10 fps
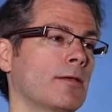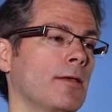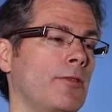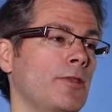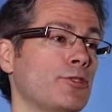
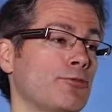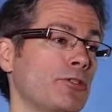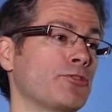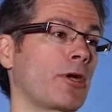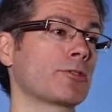And these 3
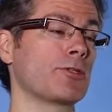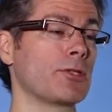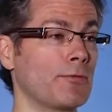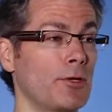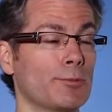structures,
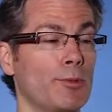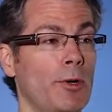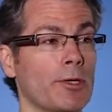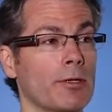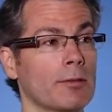the vertebral
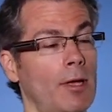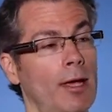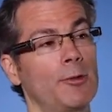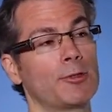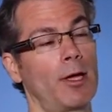body,
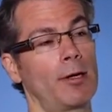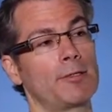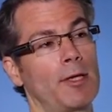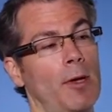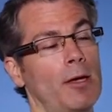aorta, and
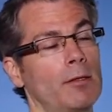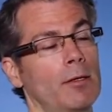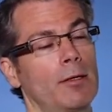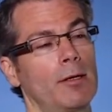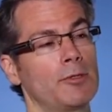SMA,
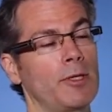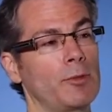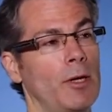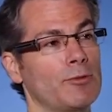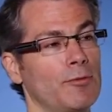are
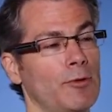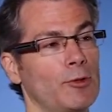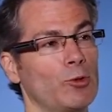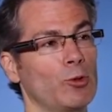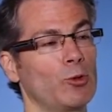sometimes
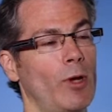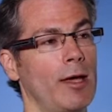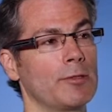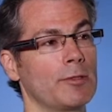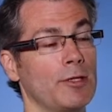referred to
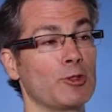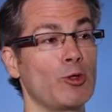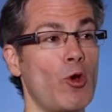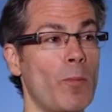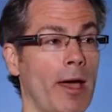as a
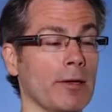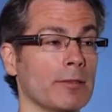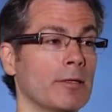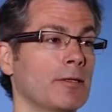snowman,